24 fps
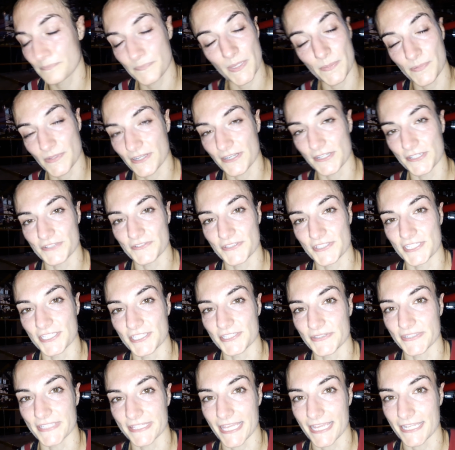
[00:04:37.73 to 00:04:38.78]
People aren't used
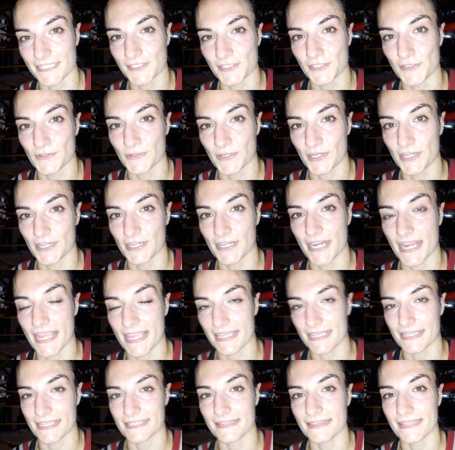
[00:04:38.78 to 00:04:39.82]
to doing that. So her
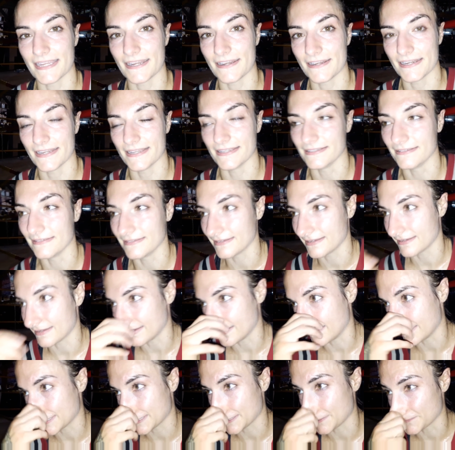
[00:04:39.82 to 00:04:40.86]
hanging in there, and
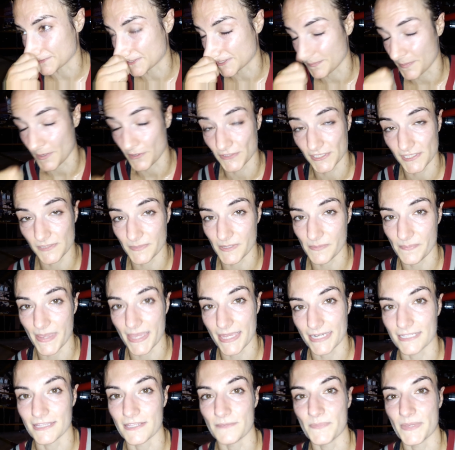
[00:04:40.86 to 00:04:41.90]
it was supposed to be
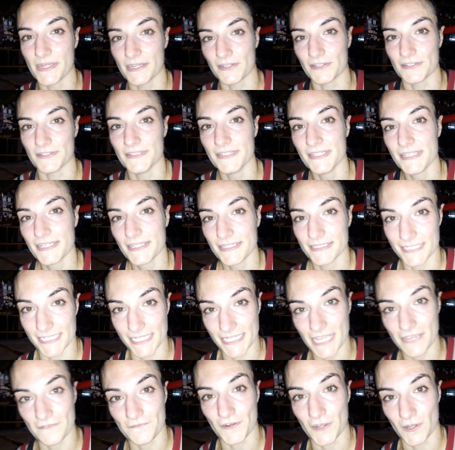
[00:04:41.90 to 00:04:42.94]
man in the middle to
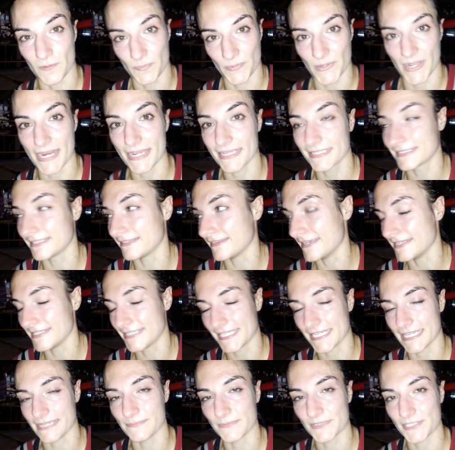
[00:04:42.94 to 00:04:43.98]
give her breaks, and then
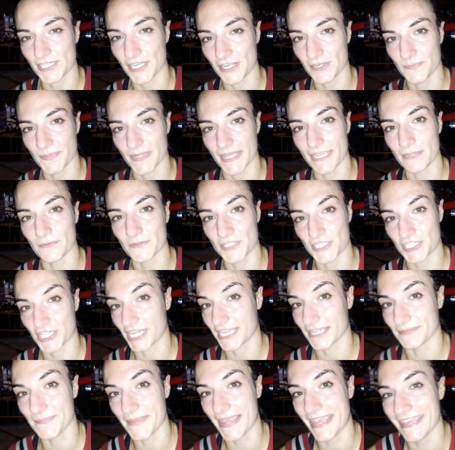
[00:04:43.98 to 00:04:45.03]
team started playing with
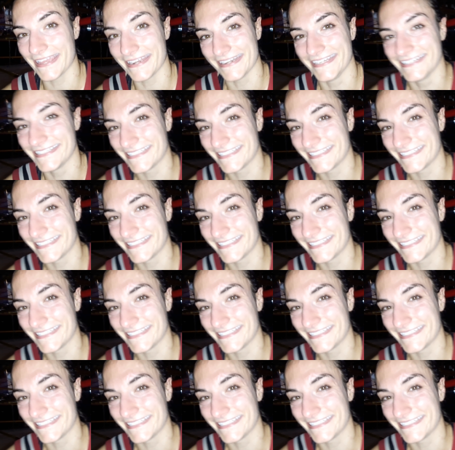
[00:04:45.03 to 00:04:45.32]
chicken man